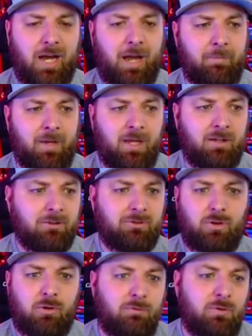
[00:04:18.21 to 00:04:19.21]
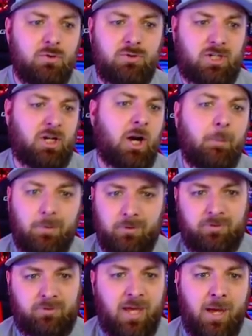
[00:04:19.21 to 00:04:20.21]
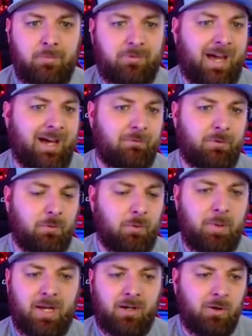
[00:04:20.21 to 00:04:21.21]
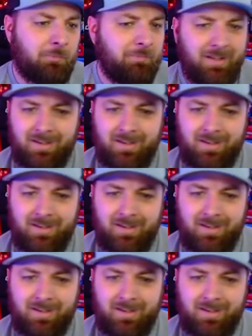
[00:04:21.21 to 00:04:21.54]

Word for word: I mean, so you've used a couple steps out of your repel,